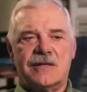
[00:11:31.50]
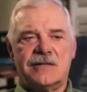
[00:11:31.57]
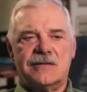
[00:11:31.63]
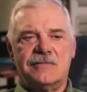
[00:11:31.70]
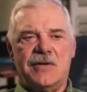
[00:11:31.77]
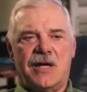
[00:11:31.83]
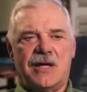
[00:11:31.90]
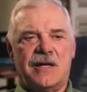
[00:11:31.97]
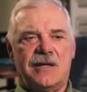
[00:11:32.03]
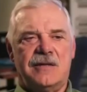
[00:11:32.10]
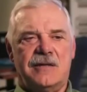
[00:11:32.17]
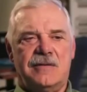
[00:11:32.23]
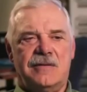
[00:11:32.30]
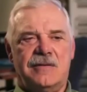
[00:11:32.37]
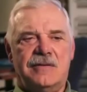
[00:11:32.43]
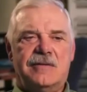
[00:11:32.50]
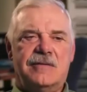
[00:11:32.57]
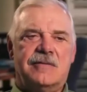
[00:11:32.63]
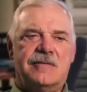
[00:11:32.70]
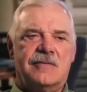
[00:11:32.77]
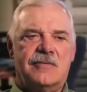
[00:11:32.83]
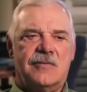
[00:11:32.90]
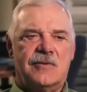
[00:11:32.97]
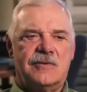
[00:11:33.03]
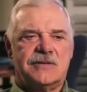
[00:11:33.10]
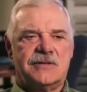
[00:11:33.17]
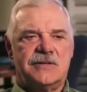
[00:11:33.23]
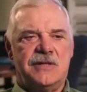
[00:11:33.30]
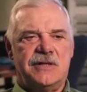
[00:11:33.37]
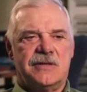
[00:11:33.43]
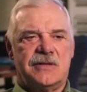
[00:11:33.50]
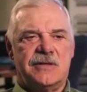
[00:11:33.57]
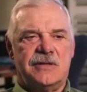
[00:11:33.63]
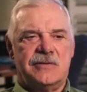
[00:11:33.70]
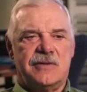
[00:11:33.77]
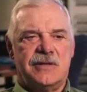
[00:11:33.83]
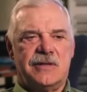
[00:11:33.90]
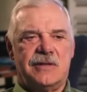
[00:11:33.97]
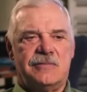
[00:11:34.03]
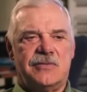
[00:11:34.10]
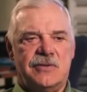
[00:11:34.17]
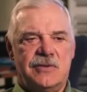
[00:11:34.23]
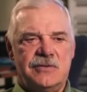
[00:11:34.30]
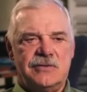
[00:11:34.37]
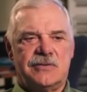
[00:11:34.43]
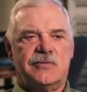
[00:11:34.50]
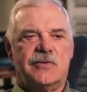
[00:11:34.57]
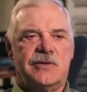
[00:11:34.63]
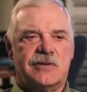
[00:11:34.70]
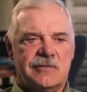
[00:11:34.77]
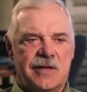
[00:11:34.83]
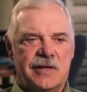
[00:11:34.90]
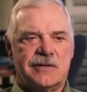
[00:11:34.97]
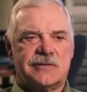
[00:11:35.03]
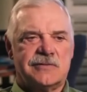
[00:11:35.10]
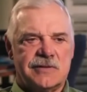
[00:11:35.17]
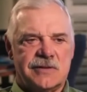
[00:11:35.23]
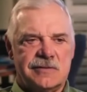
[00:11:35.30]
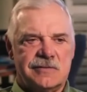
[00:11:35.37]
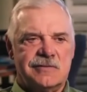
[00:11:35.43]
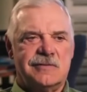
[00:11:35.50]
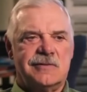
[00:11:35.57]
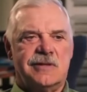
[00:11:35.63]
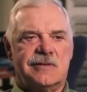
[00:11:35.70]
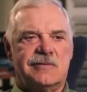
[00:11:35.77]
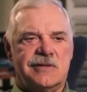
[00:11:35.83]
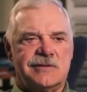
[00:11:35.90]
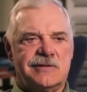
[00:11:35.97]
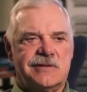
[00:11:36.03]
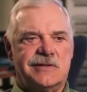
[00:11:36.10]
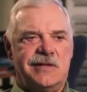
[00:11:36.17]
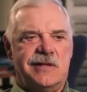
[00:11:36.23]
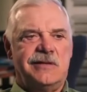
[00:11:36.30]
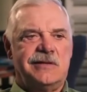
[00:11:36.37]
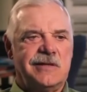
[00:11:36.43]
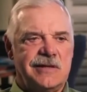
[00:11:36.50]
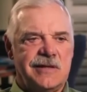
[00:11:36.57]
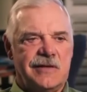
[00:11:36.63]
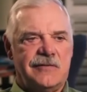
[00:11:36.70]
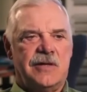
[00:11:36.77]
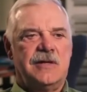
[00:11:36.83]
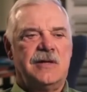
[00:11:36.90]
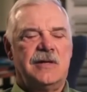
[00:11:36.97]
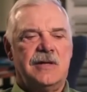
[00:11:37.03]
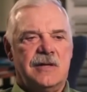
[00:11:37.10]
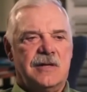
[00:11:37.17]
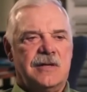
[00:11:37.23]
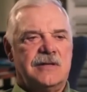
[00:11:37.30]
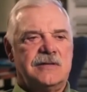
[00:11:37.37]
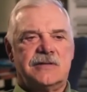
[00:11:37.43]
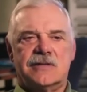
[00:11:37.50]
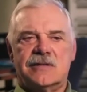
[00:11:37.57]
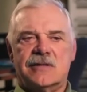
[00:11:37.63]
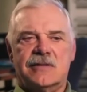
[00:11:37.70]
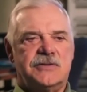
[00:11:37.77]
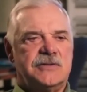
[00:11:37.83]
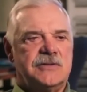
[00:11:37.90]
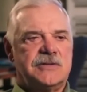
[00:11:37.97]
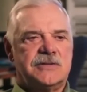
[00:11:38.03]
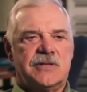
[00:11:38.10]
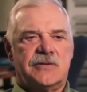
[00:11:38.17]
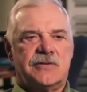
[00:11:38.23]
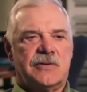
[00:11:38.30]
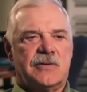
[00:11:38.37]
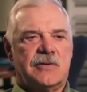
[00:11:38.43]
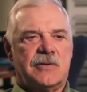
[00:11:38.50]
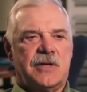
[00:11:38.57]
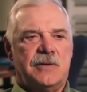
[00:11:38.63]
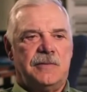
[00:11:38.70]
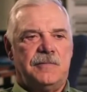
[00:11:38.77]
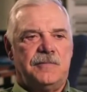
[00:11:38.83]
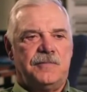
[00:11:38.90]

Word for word: I said, Monty, what was the deal? You know, we ended up losing with the Raiders. What, you know, what's the deal? You didn't it. So Coach Shula said, throw it away.